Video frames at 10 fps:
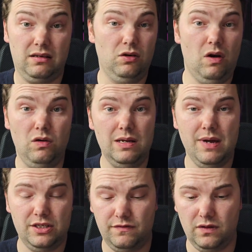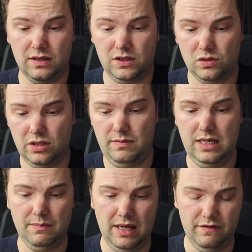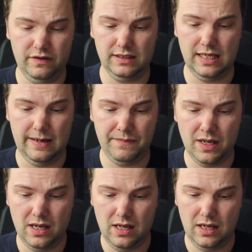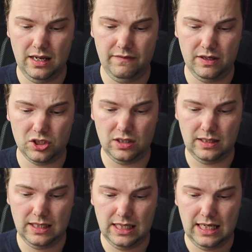Could only imagine for the social media benefits there eventually.